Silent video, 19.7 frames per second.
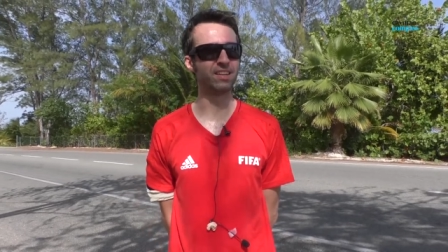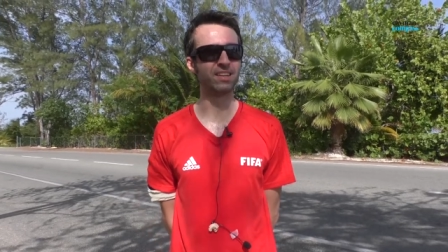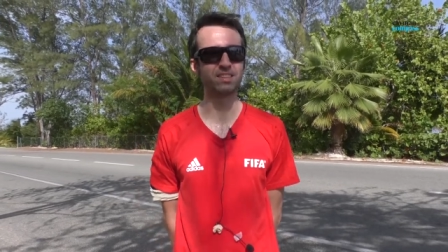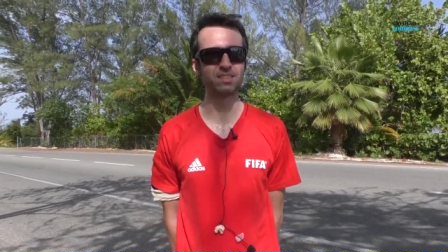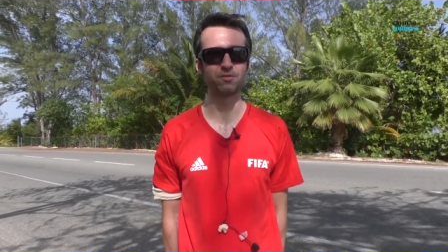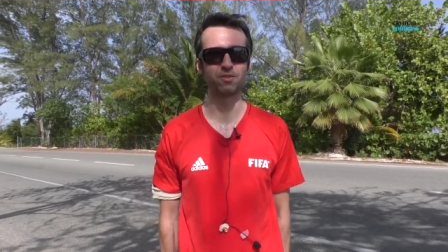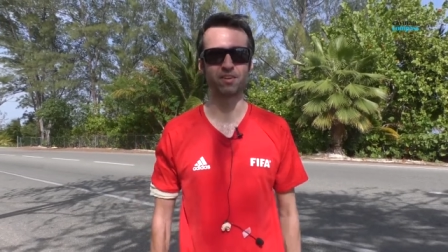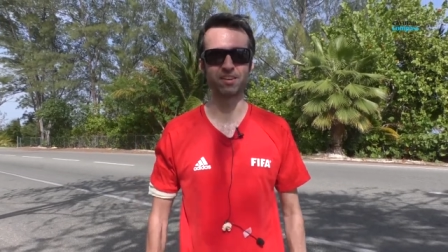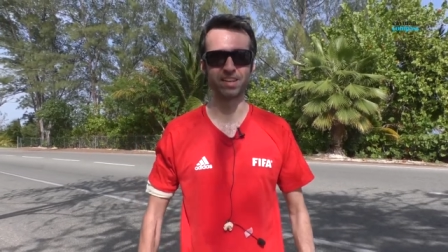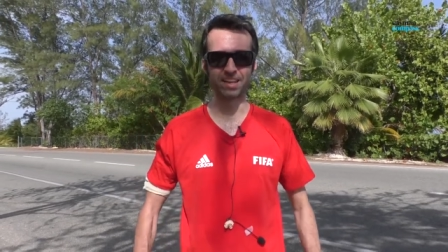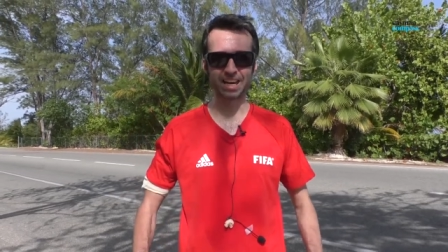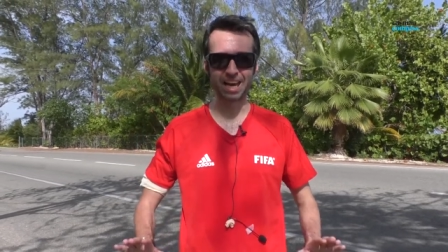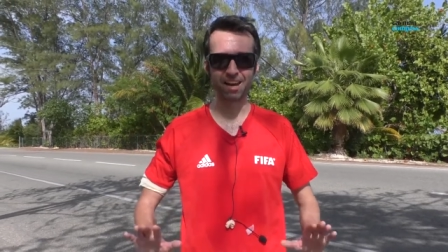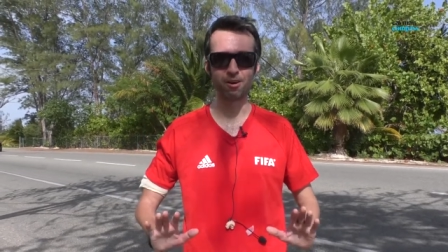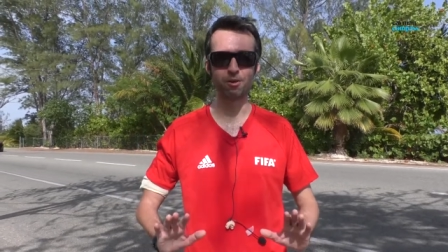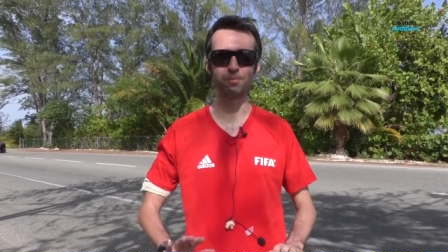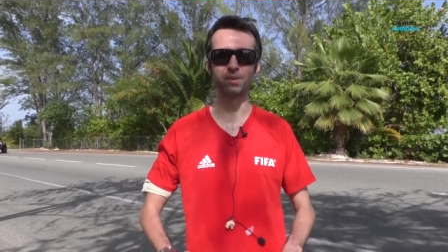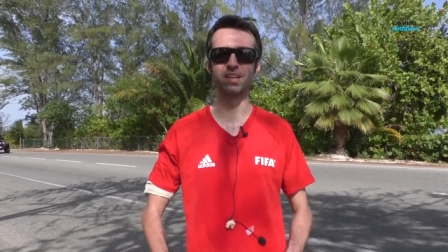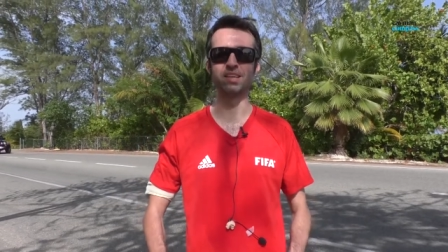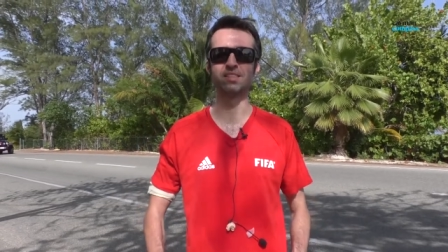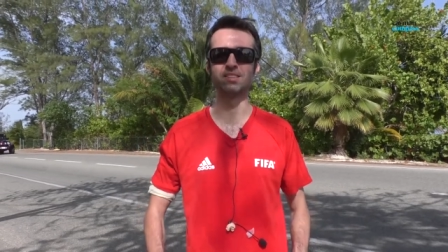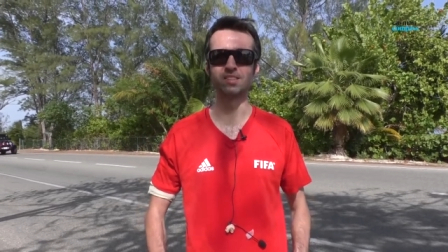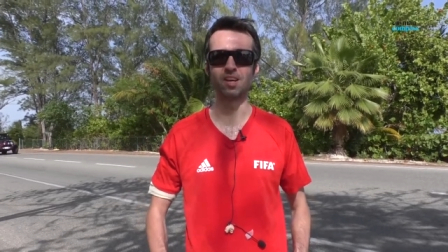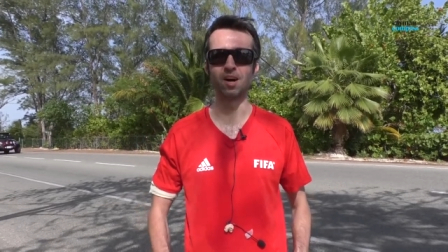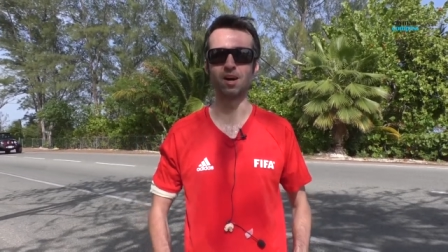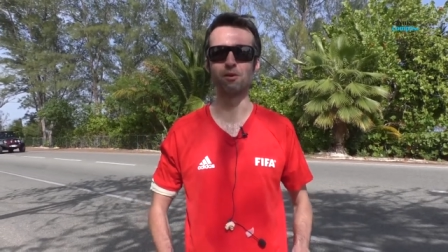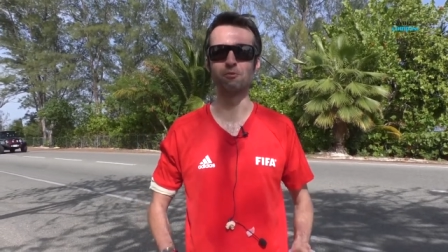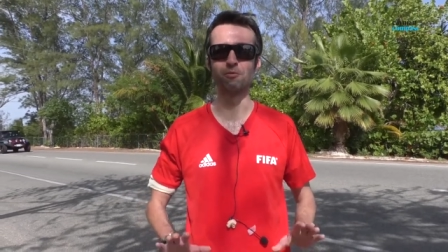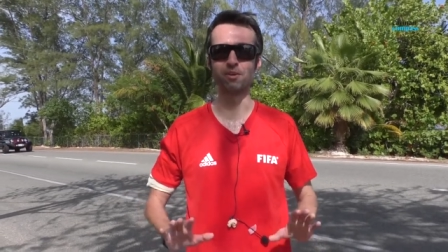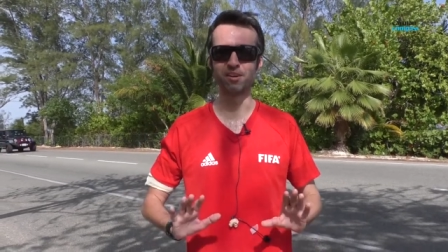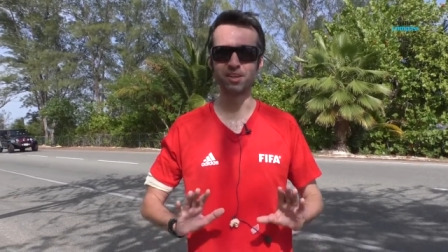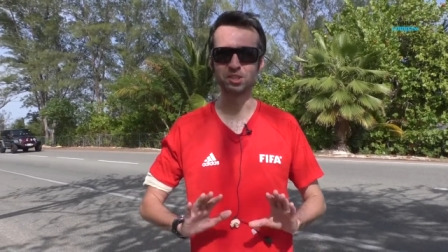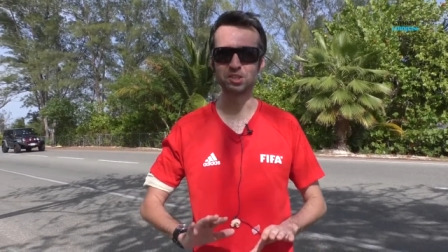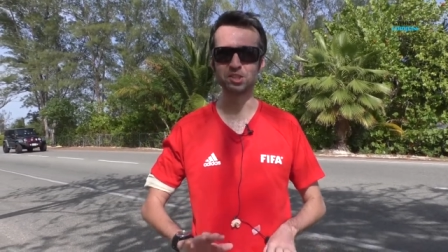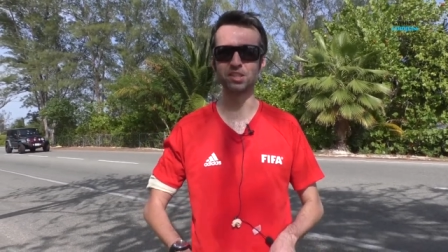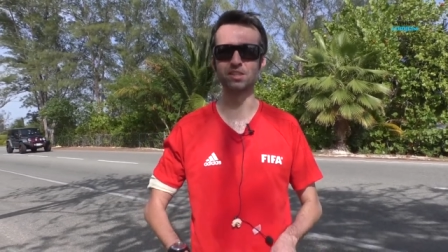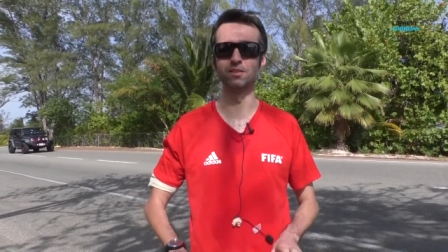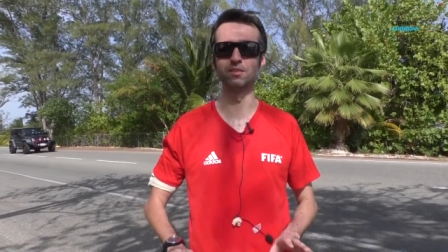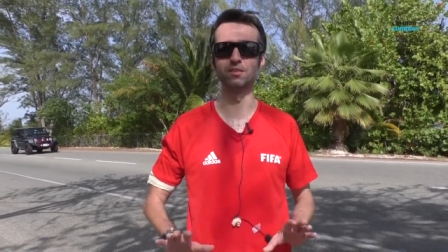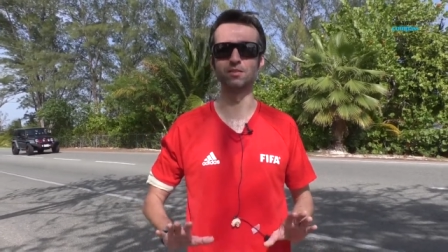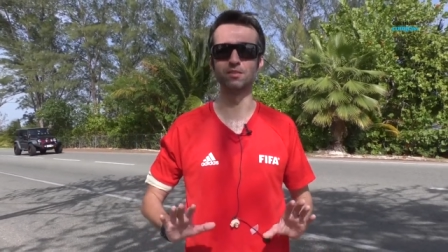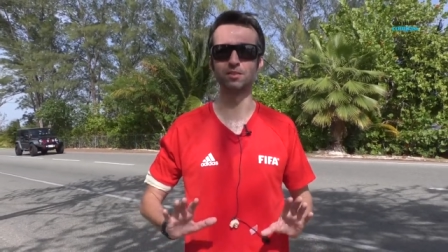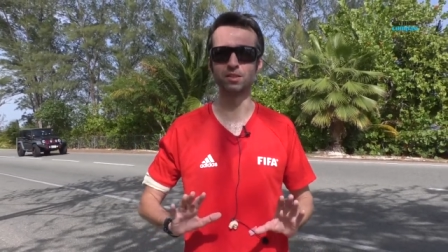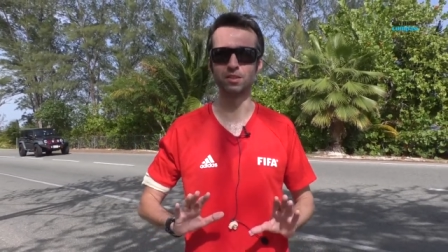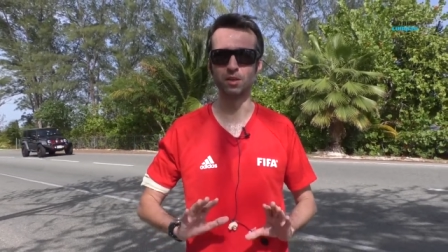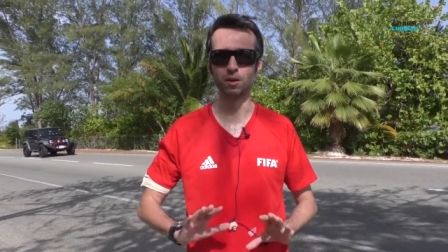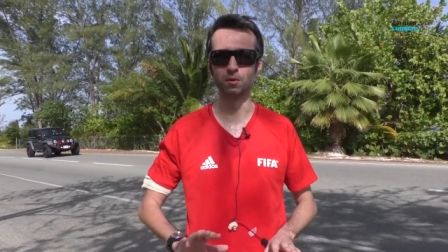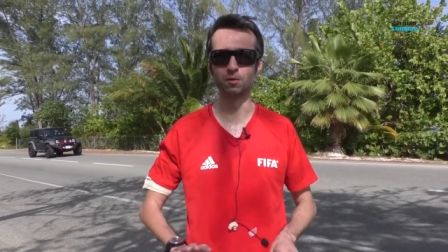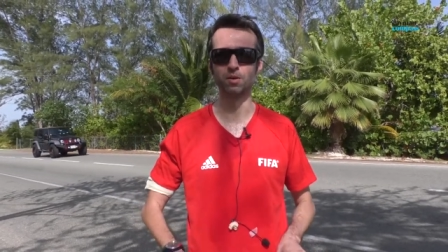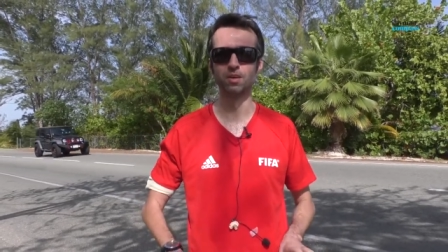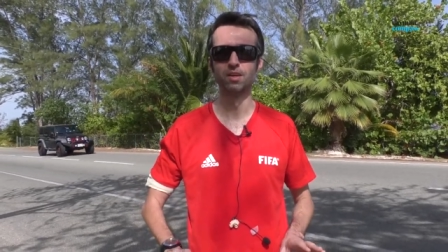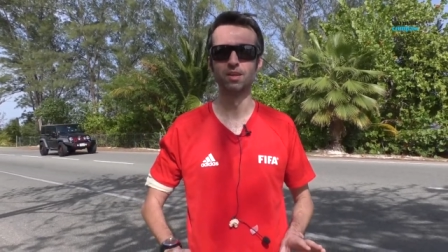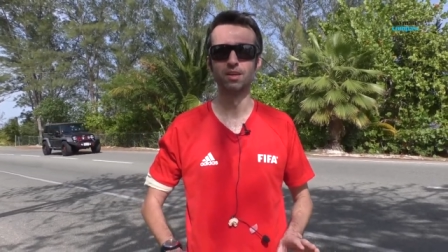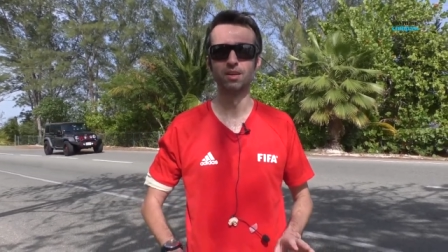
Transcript: and it's very Caribbean time, very chilled, you know,